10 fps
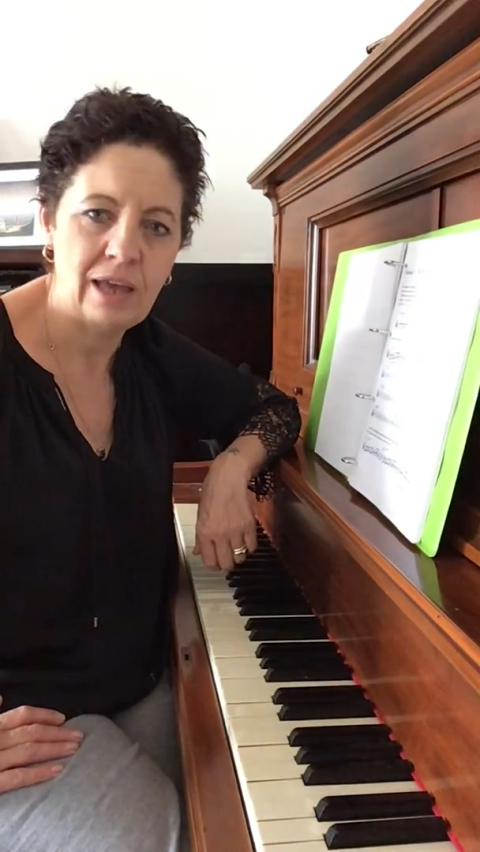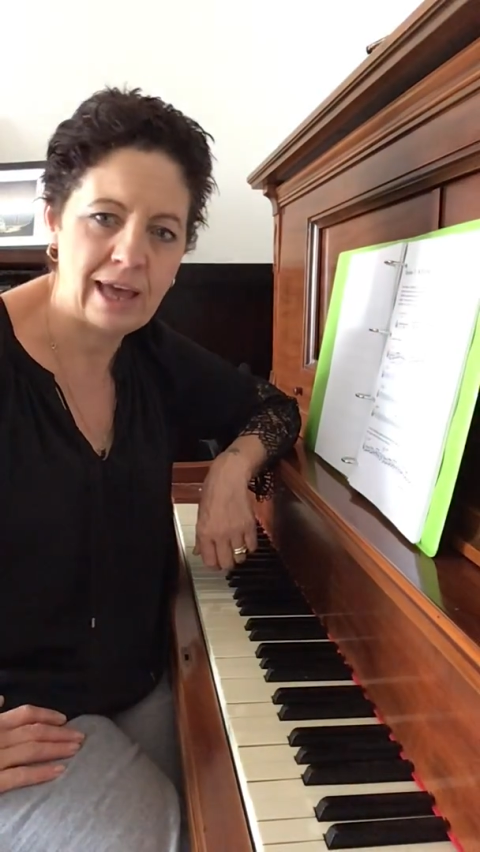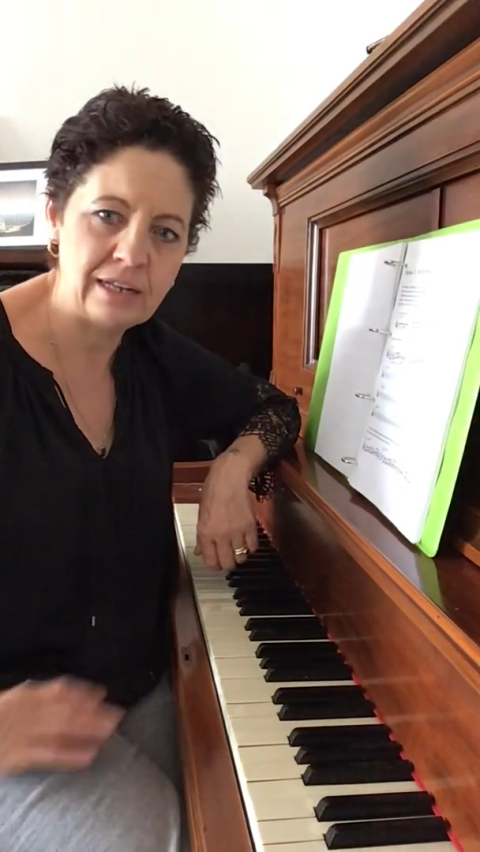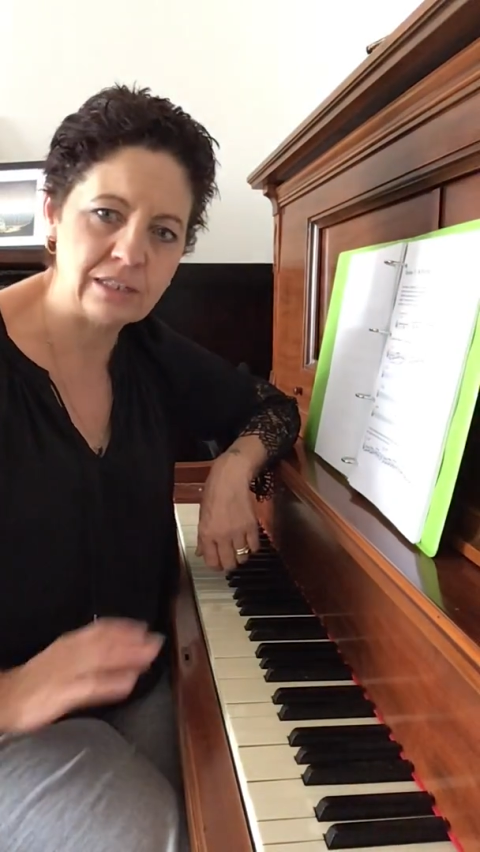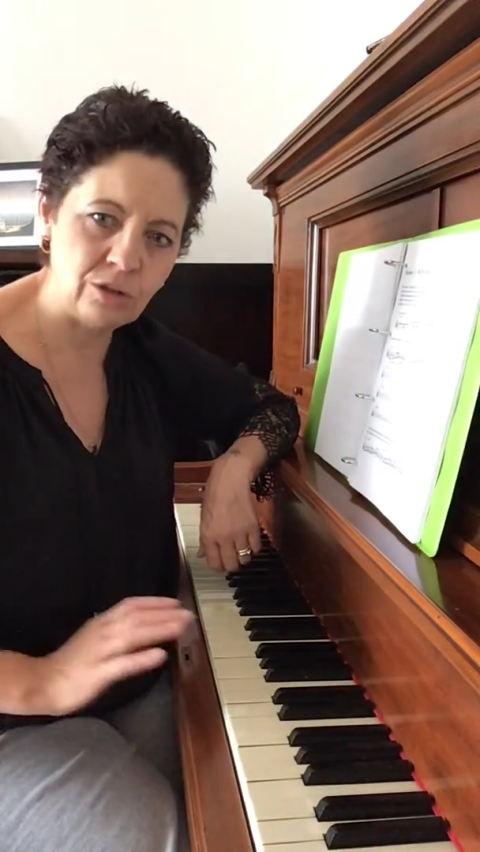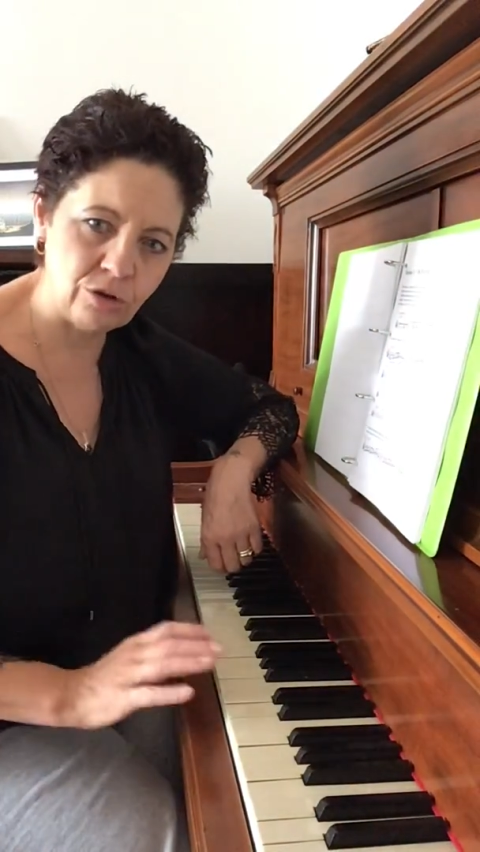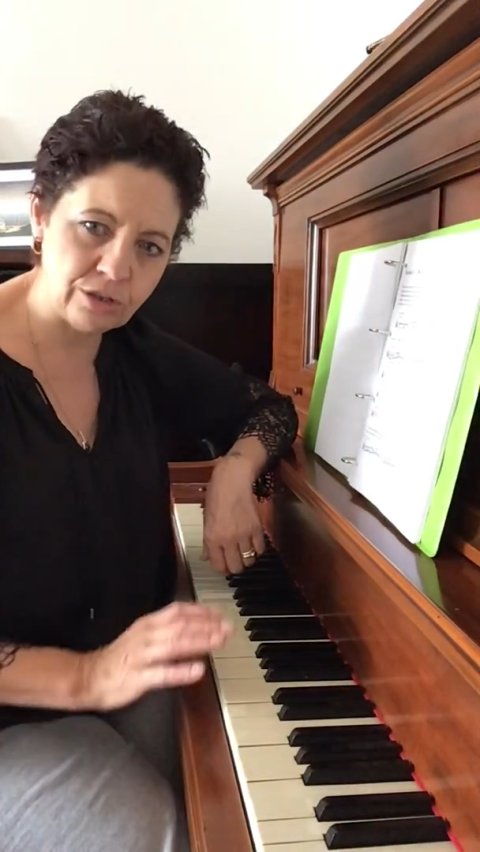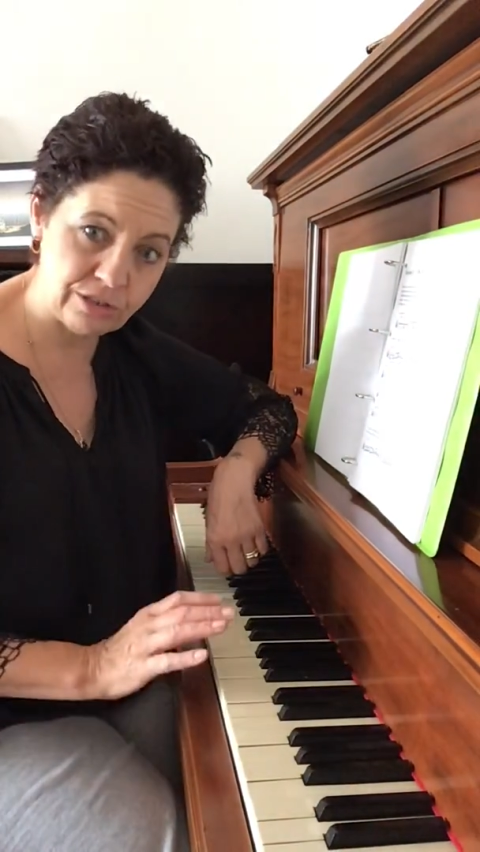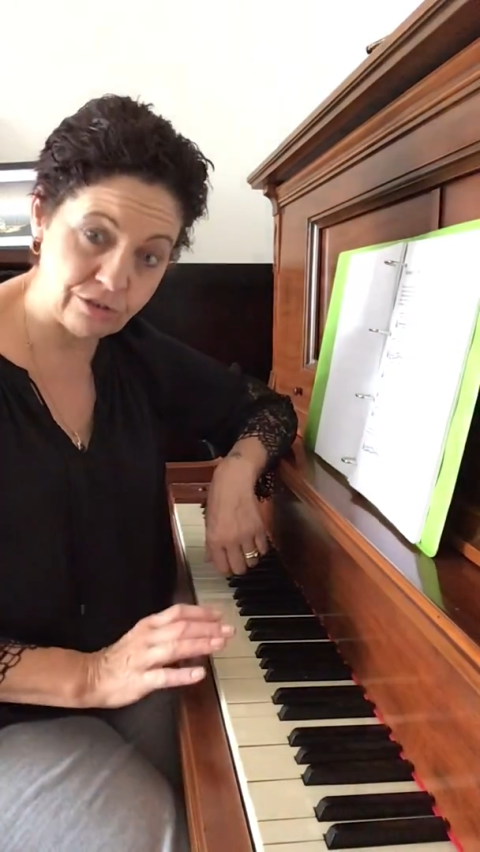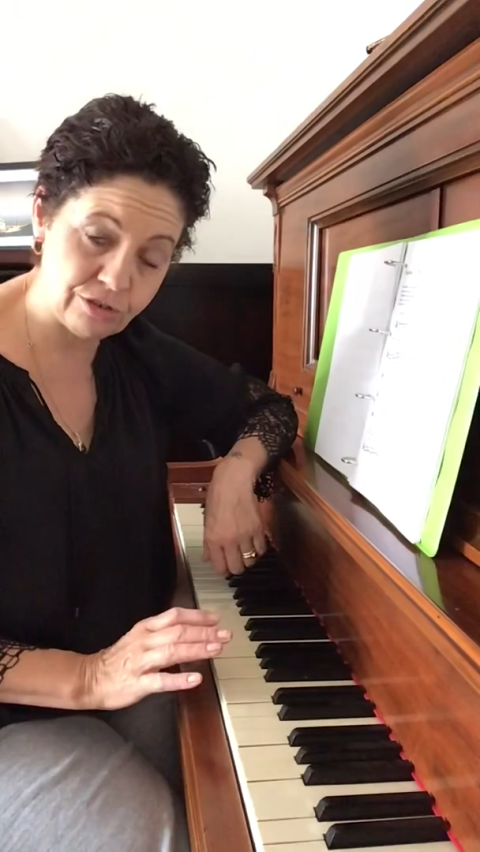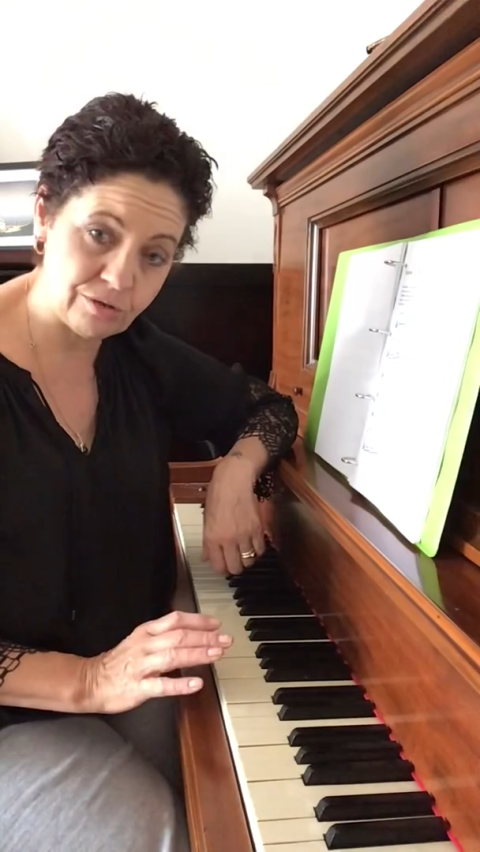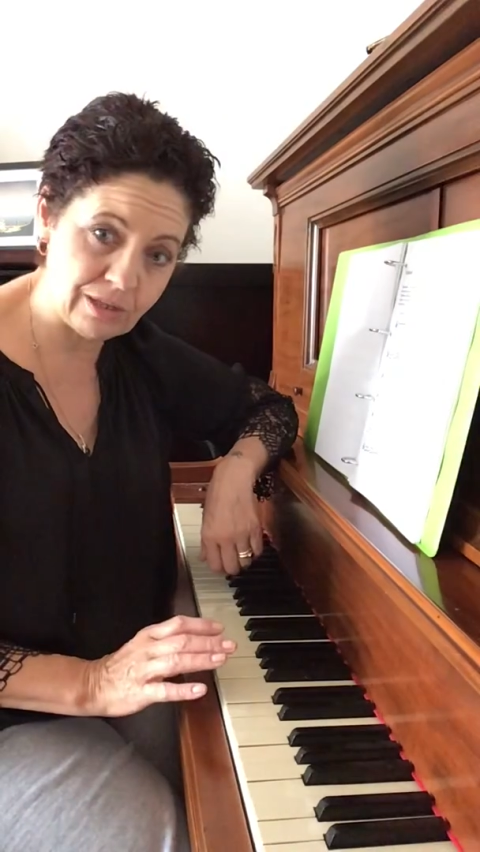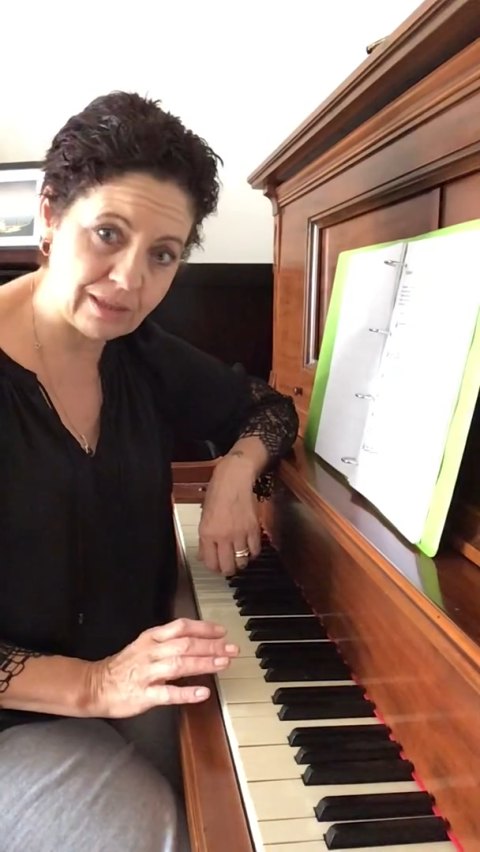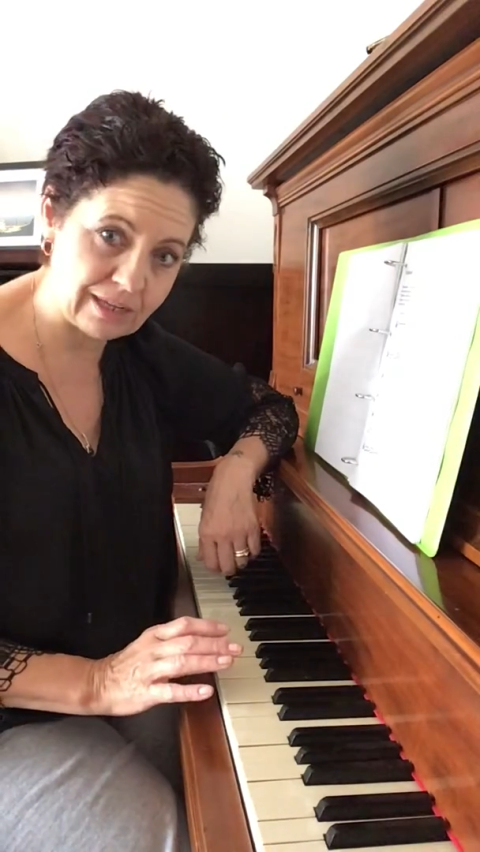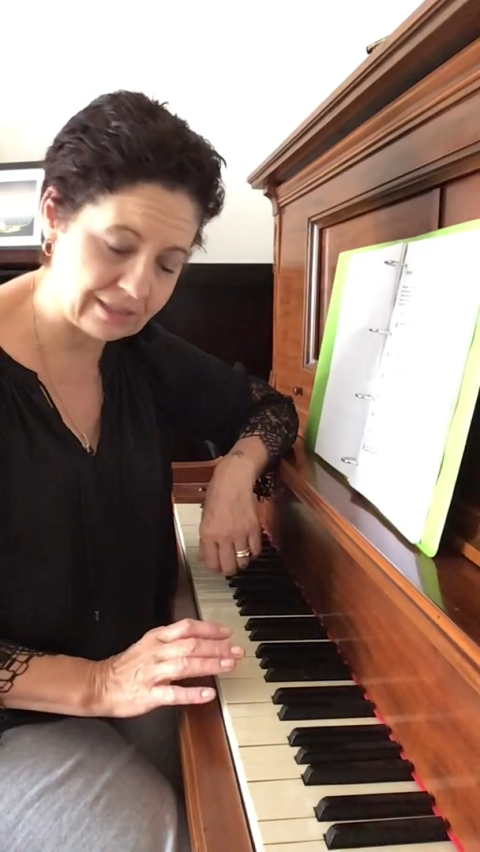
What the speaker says: and as long as you're doing that